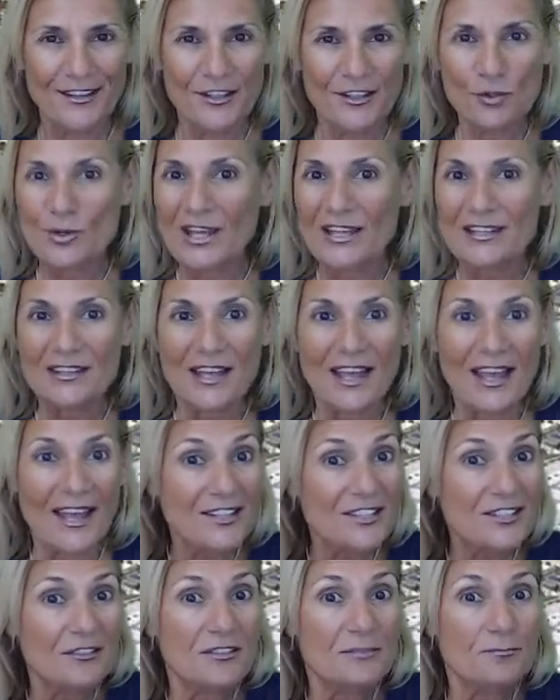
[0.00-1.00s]
You get
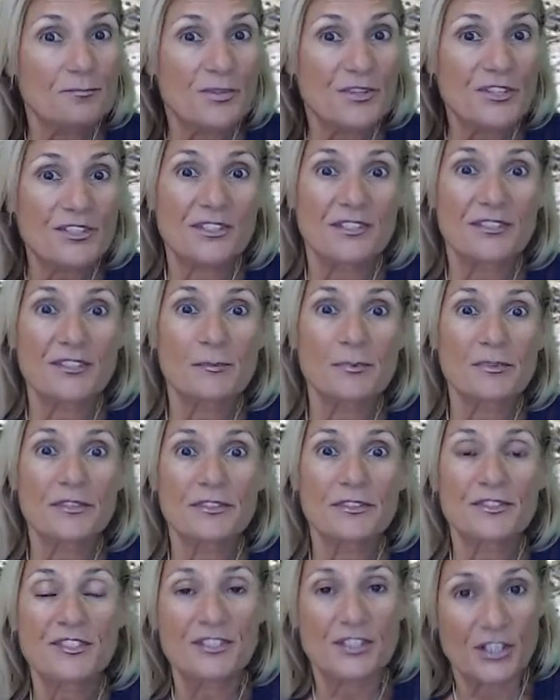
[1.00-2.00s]
excellent
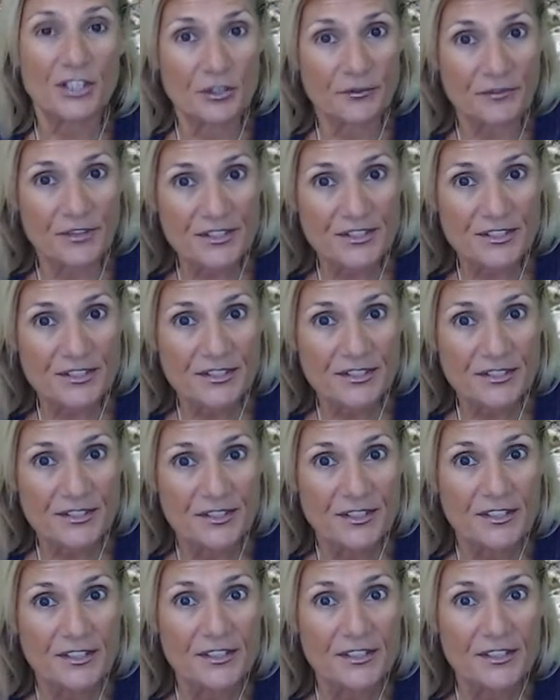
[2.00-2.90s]
personable service.